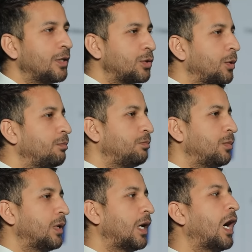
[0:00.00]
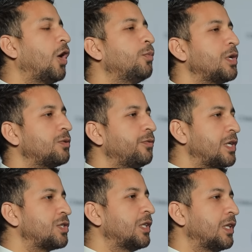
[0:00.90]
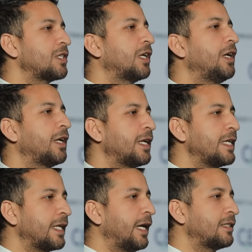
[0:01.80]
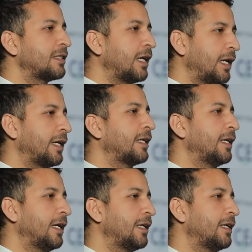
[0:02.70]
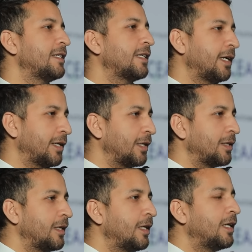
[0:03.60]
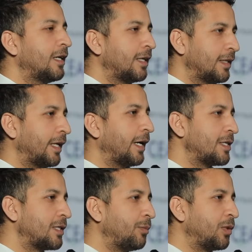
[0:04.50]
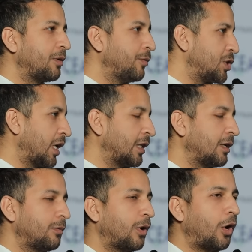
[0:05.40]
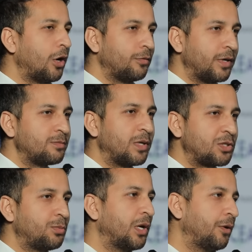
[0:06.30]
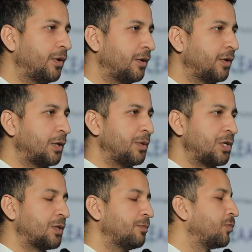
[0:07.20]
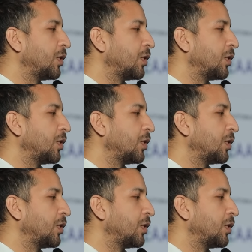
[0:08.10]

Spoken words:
so how much waste in this country gets collected and recycled? That is something which I think all of us must be aware very much.